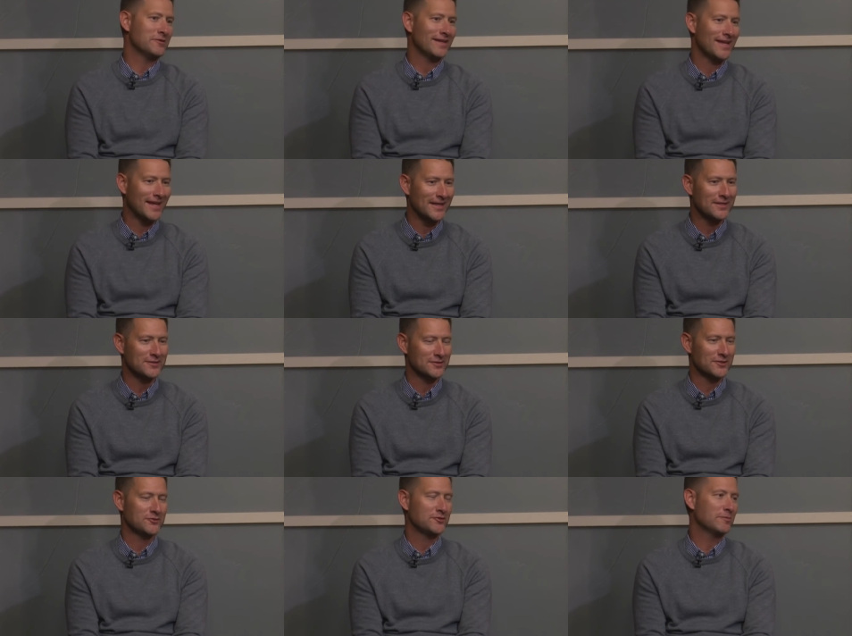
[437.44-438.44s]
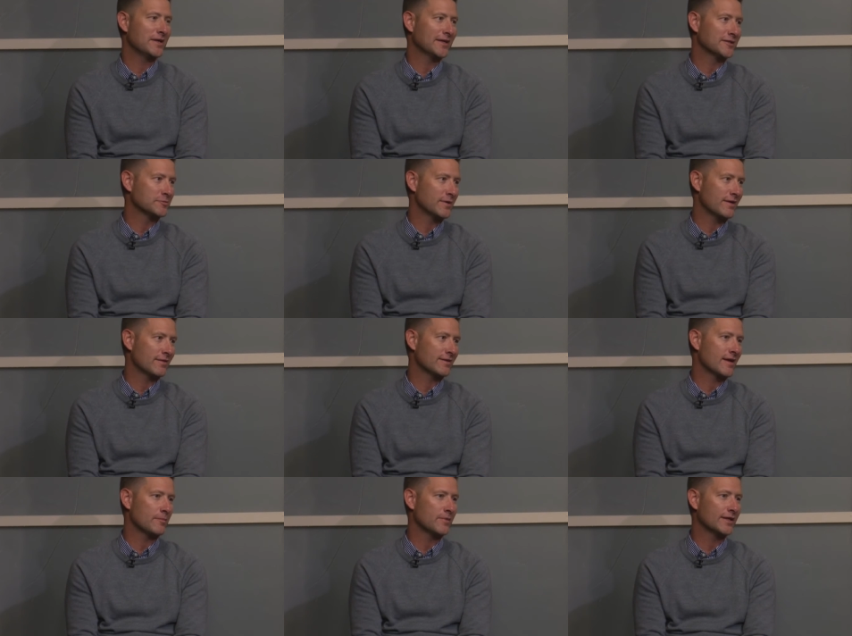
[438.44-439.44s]
any decision you make is better than
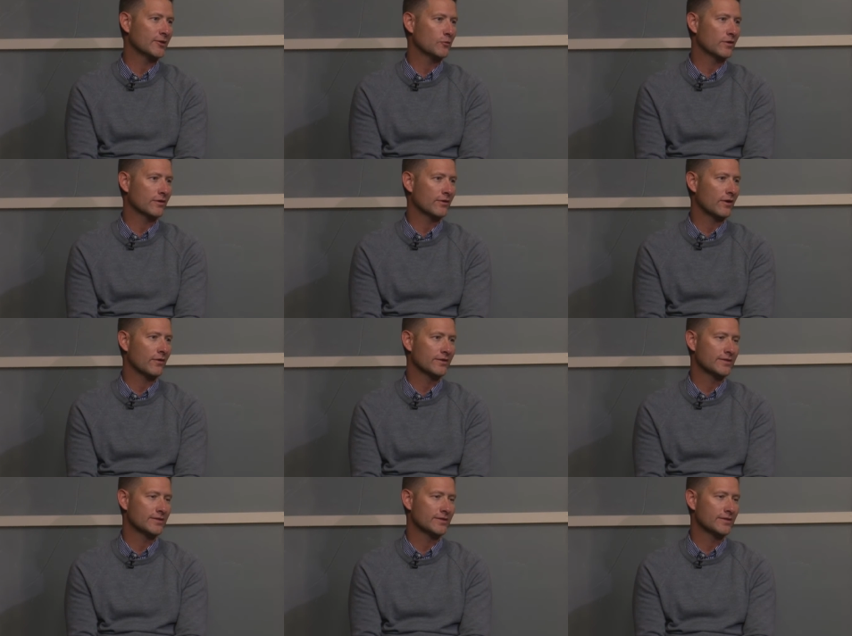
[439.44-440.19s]
not making one at all.